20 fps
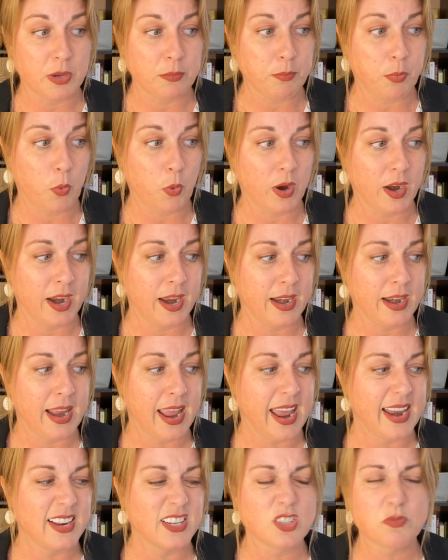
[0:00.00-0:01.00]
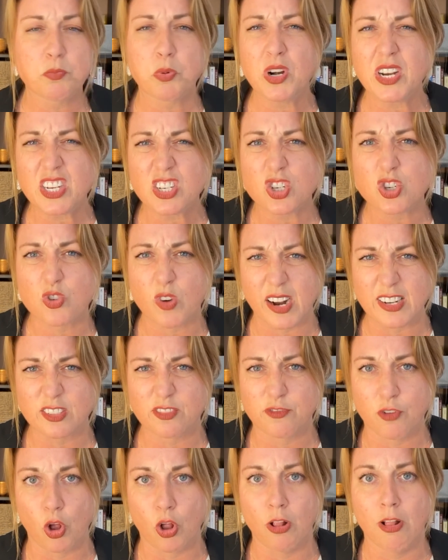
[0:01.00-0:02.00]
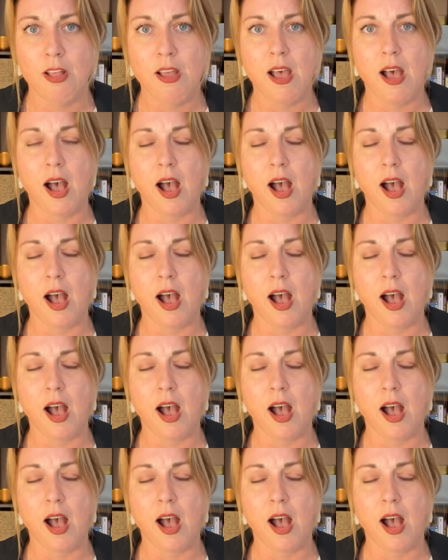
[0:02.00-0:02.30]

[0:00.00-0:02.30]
important, and it's pretty stressful.